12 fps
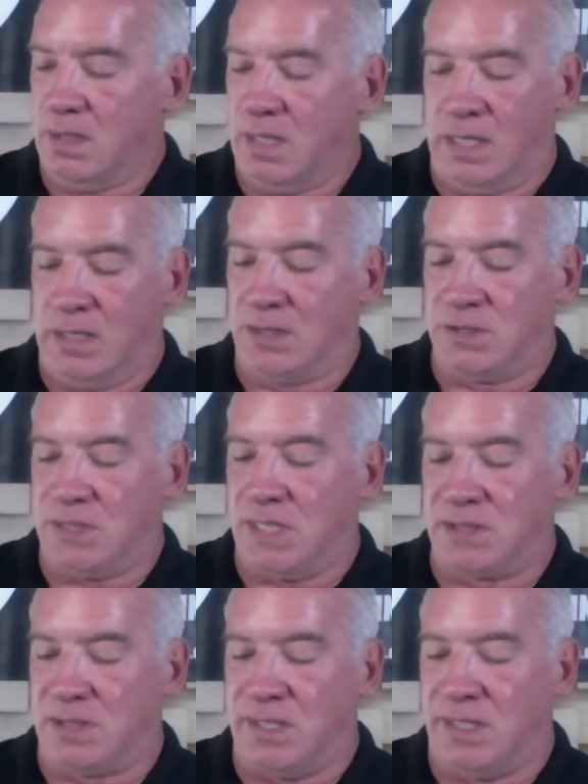these
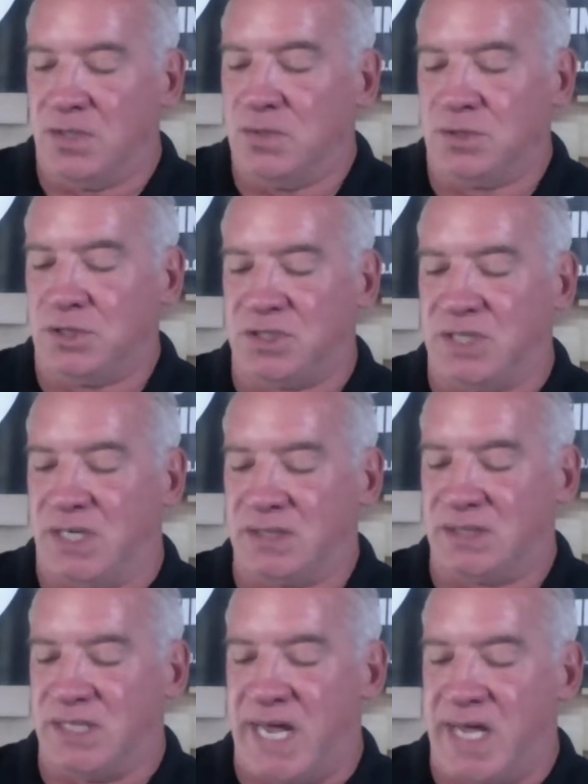kinds of things. Who just
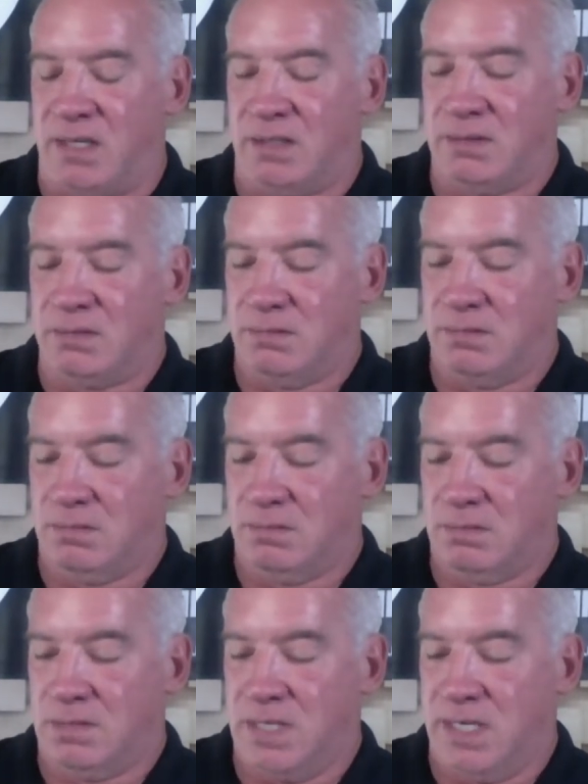does that,
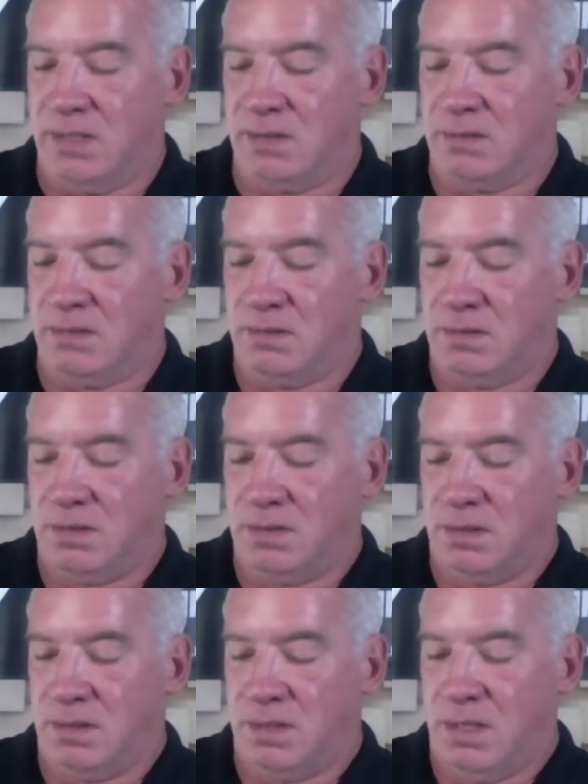right?
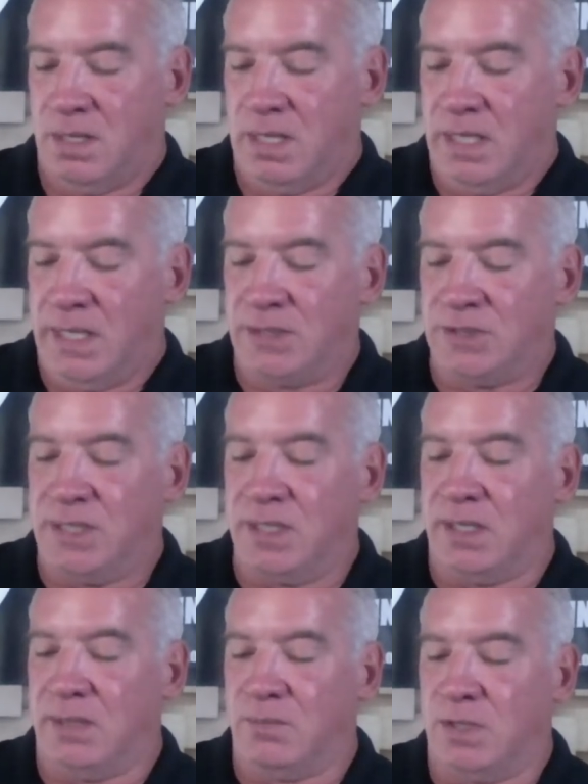He said
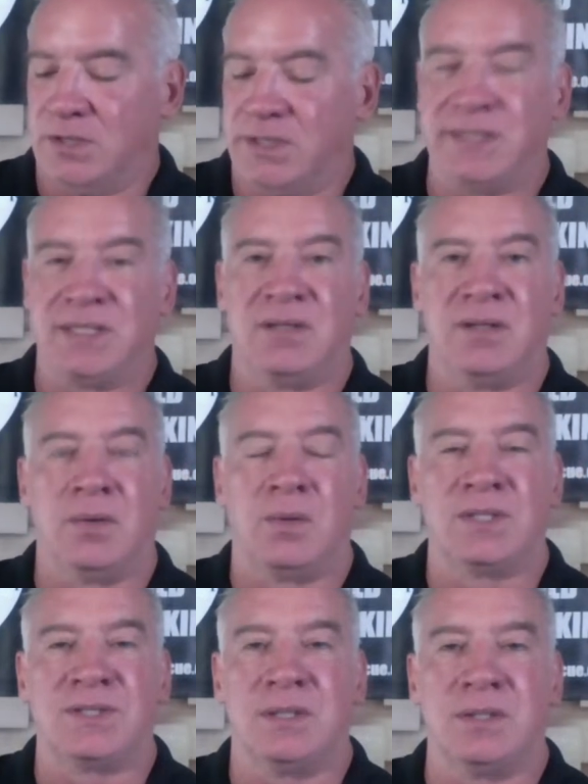that once he said
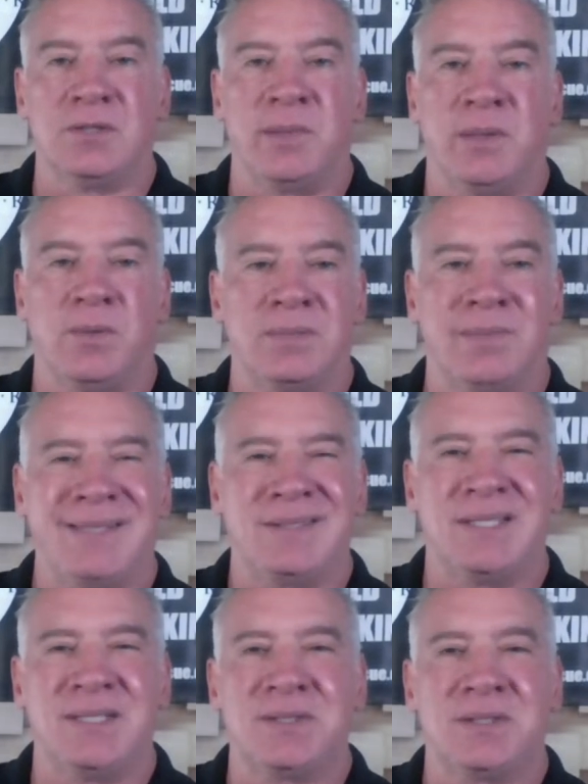Laura Silsby was my
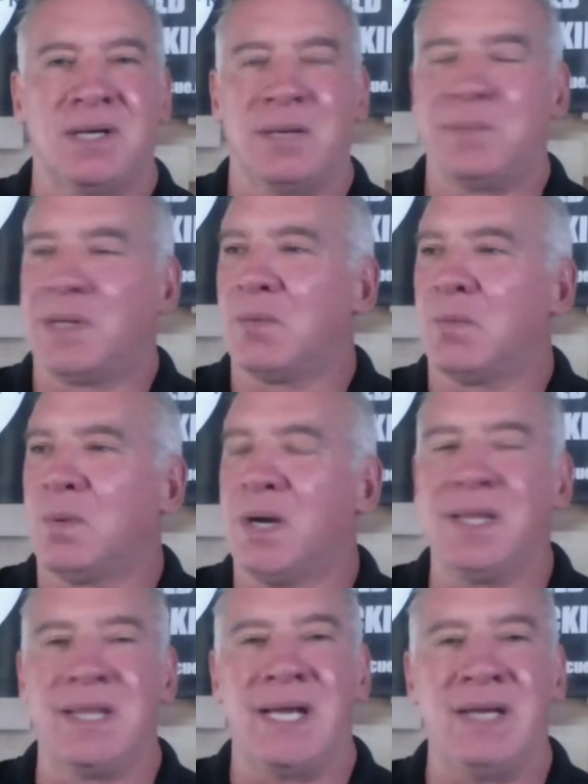sister. I'm like, where
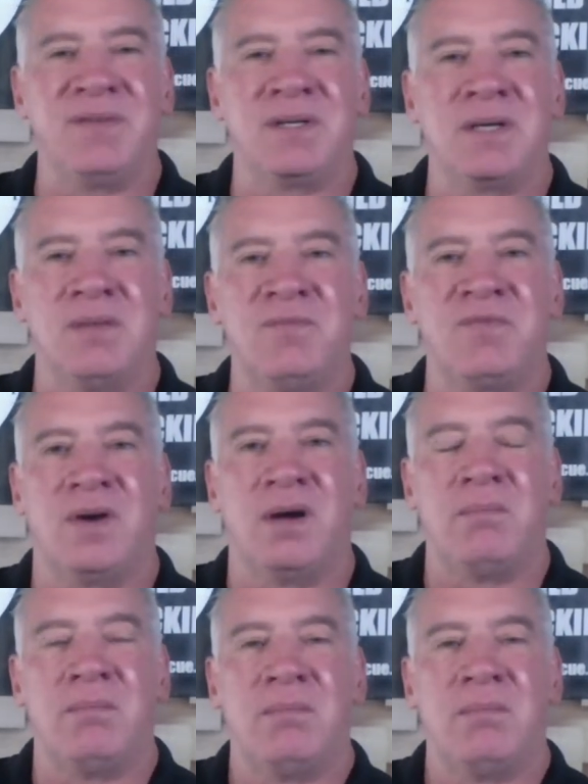did that even come from?